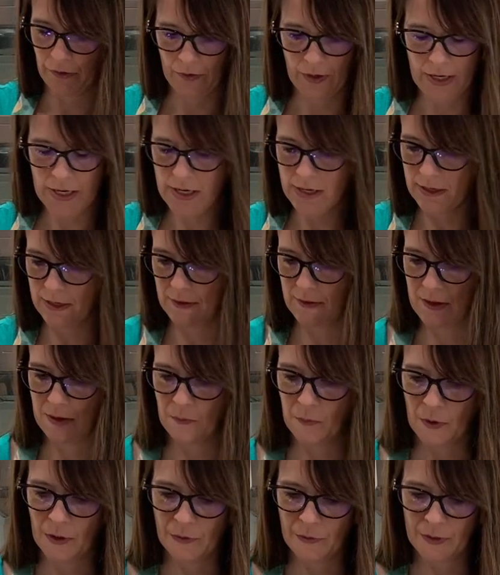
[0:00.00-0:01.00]
Great, and
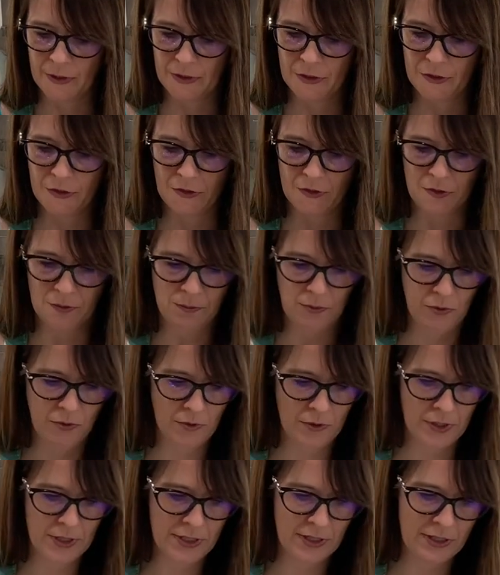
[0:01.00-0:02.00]
then we're going to
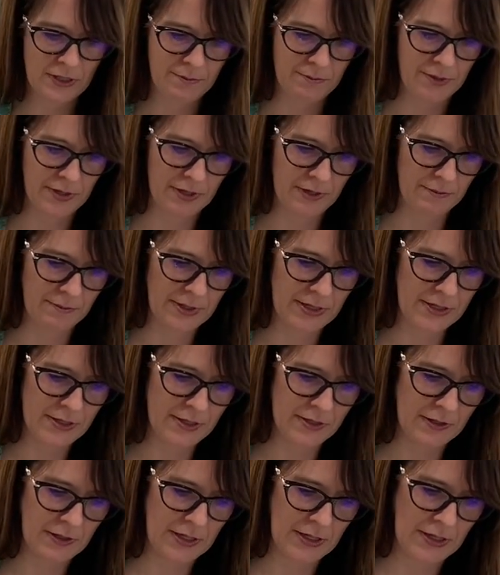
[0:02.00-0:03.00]
pour in the
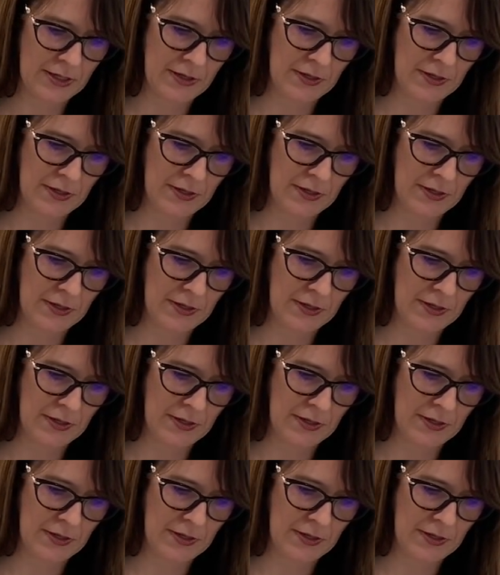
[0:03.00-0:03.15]
buttermilk.